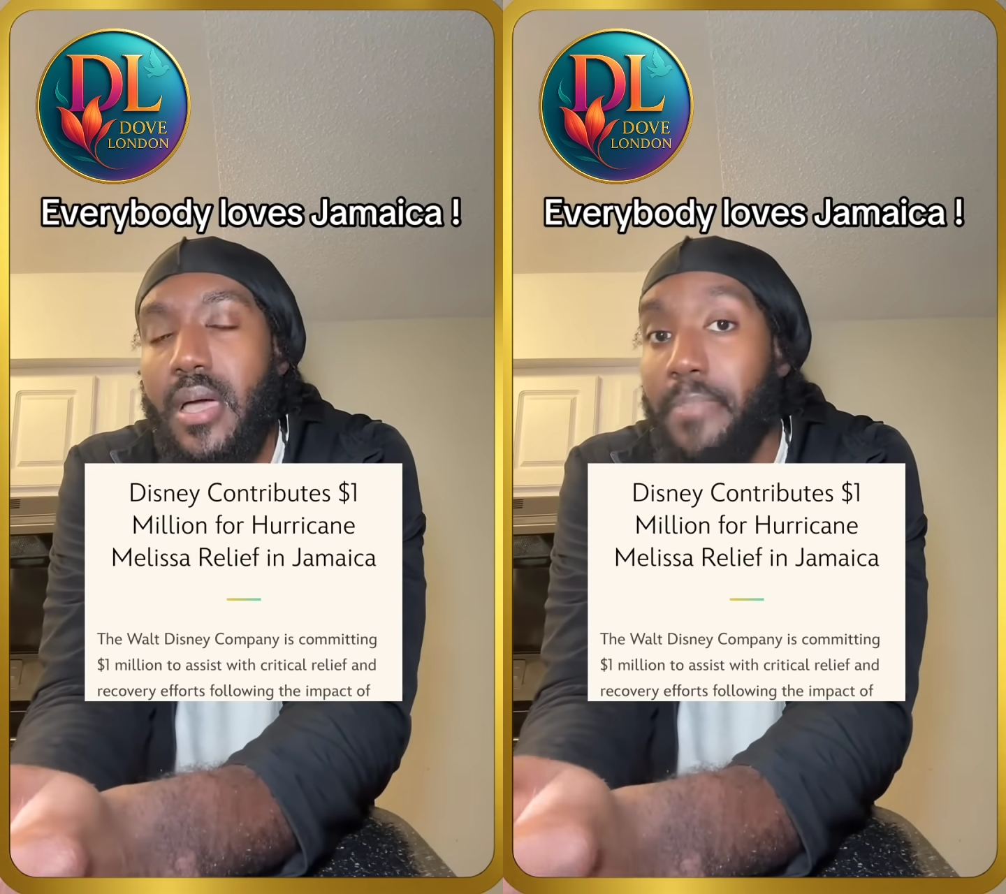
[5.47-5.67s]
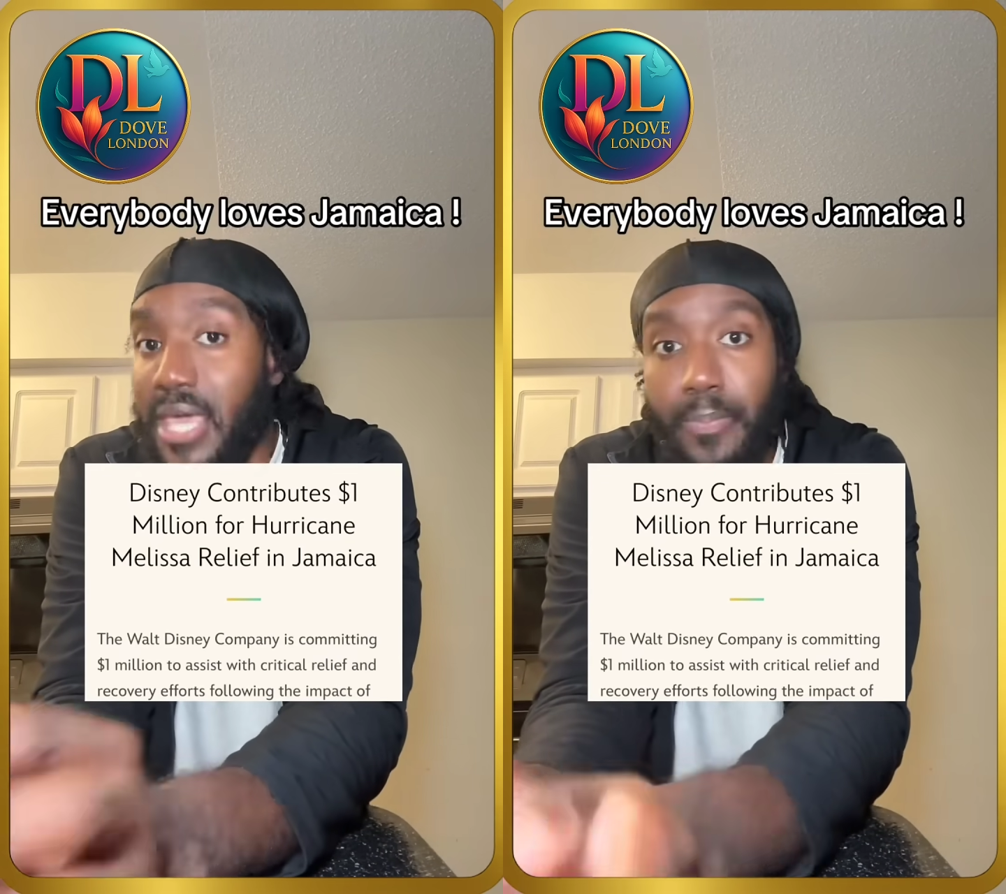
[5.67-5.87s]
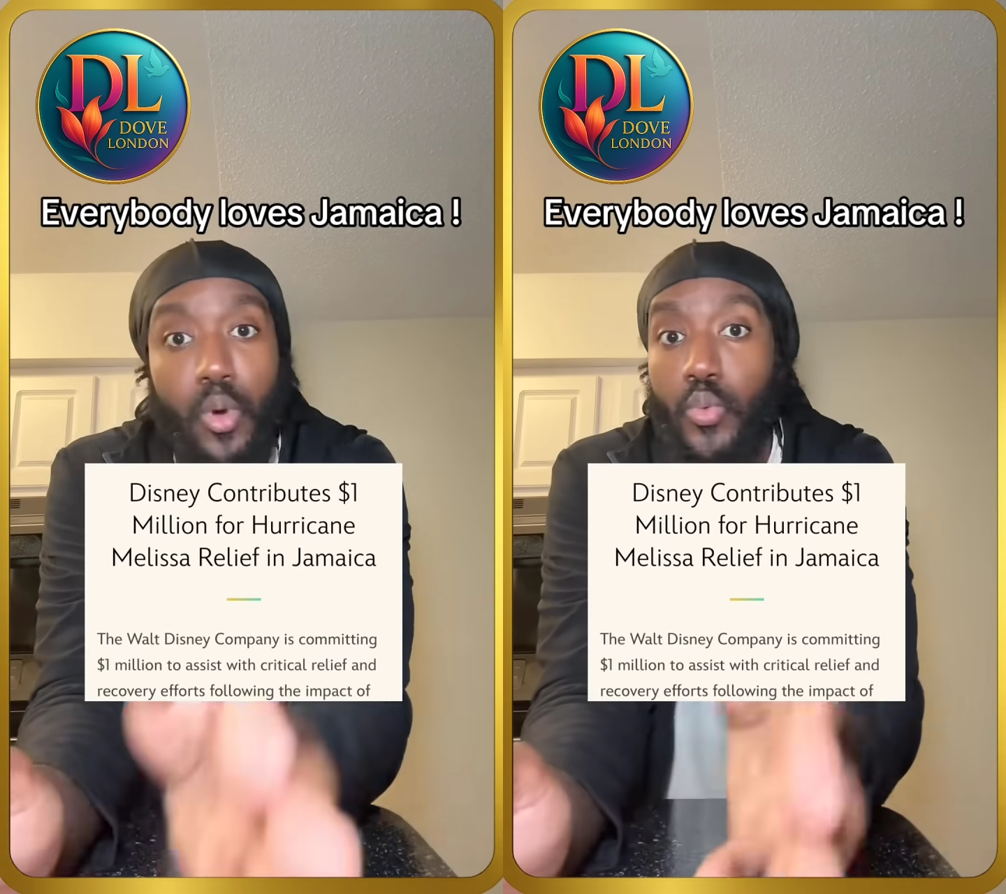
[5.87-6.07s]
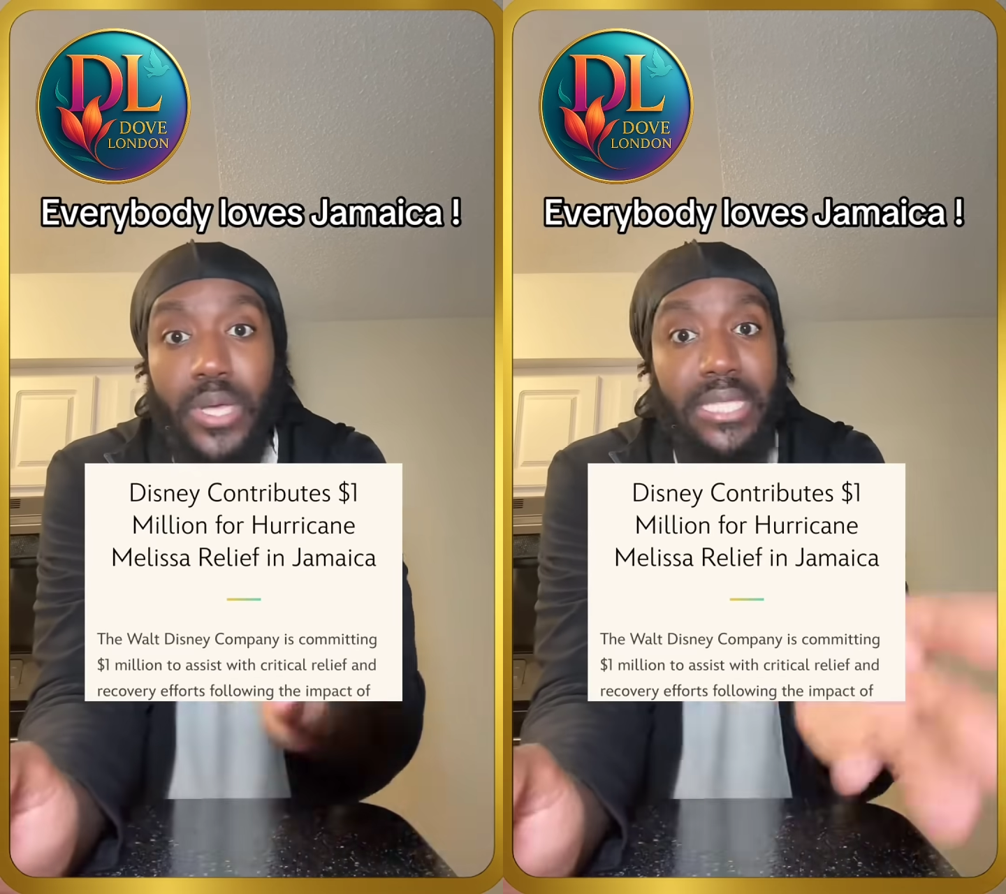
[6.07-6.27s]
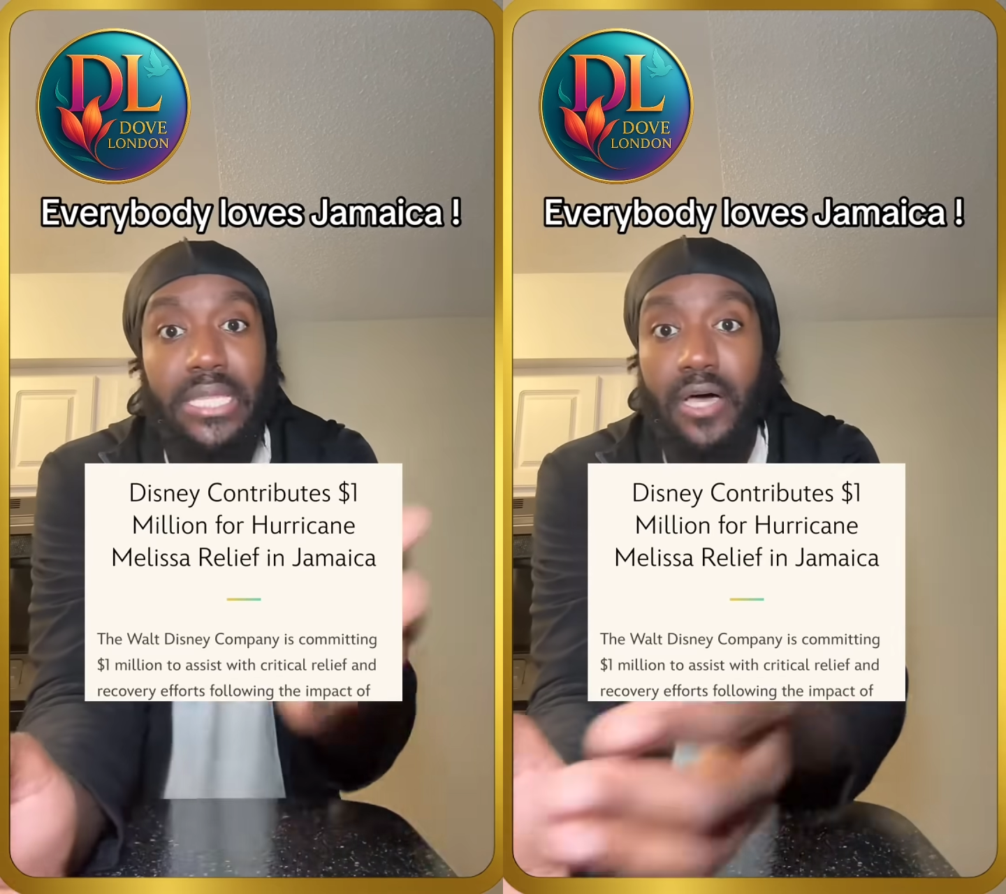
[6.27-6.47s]
people
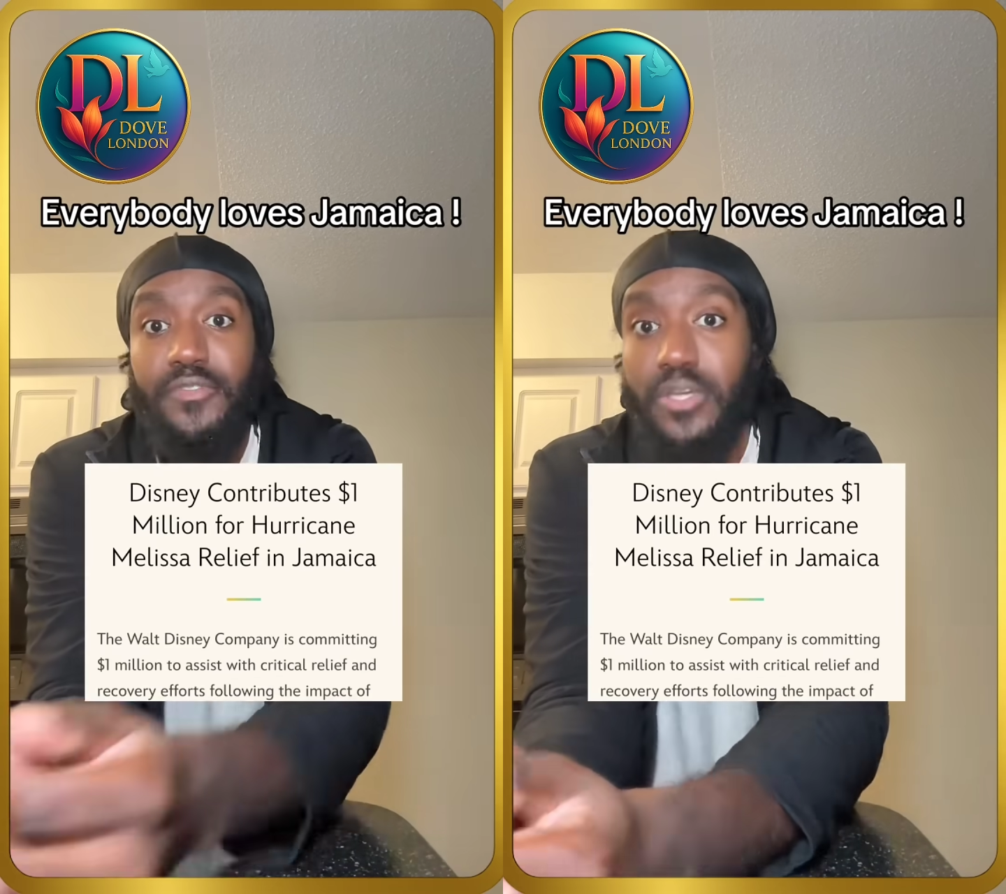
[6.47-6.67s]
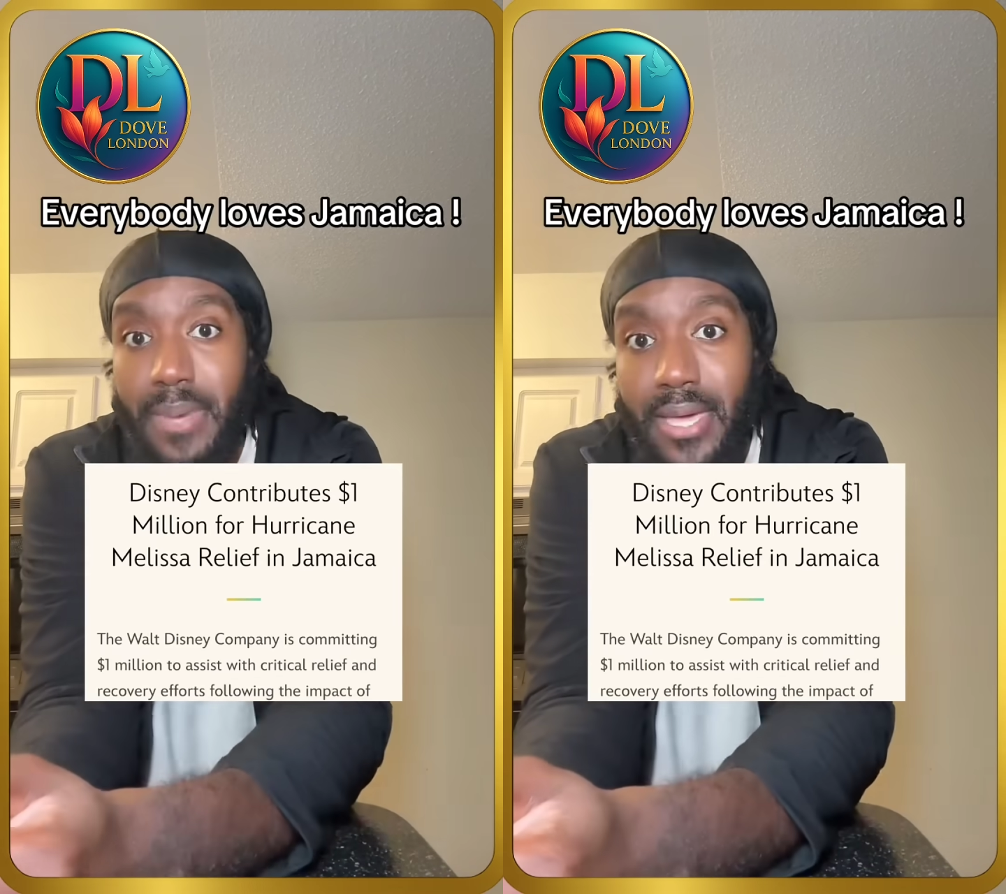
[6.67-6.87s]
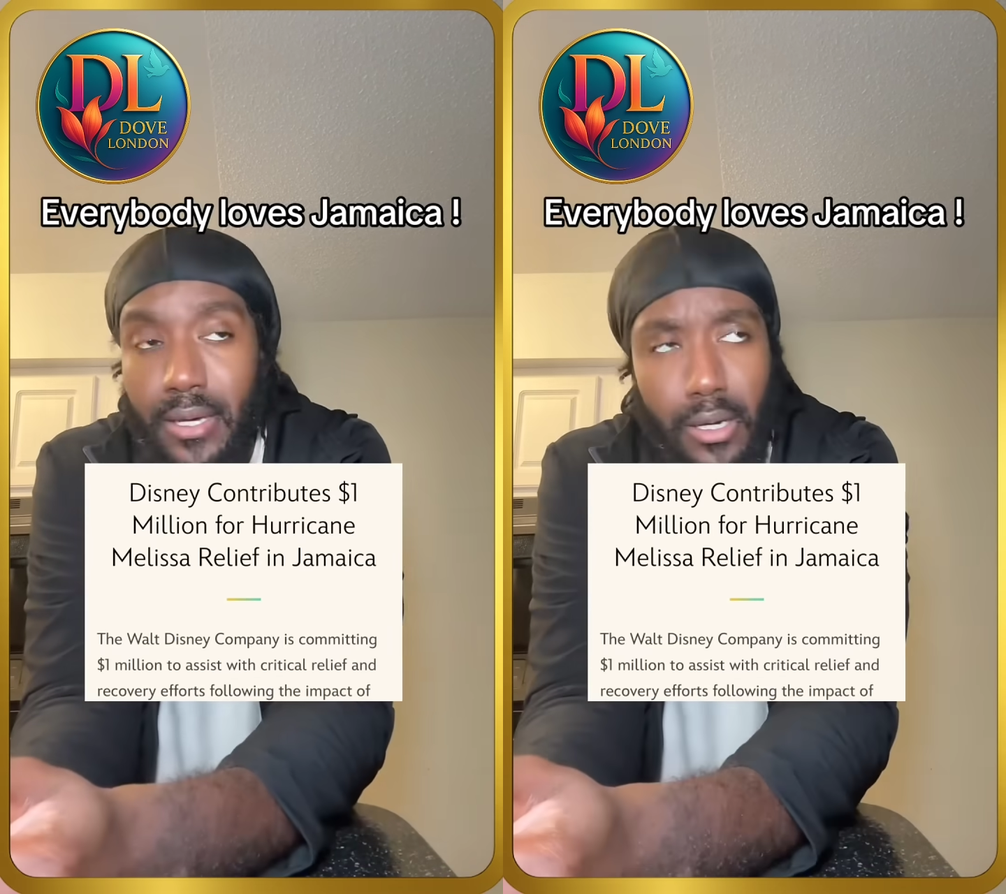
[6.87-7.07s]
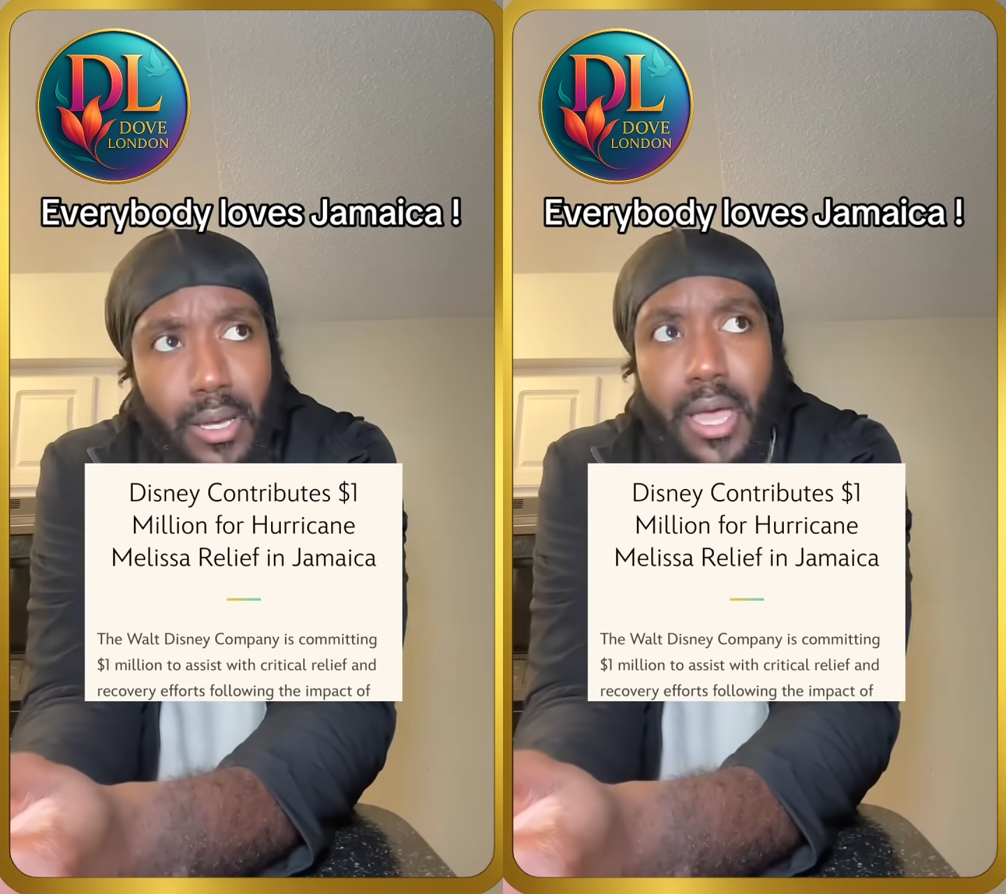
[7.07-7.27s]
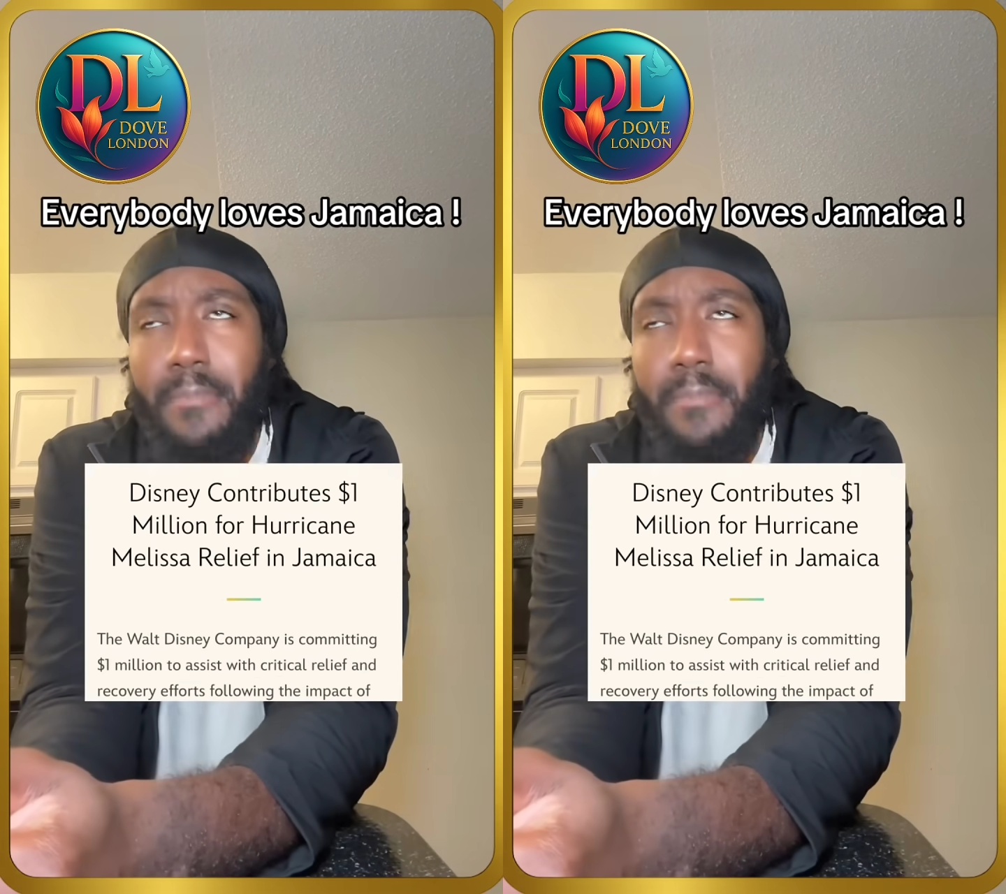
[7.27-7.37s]
really love Jamaica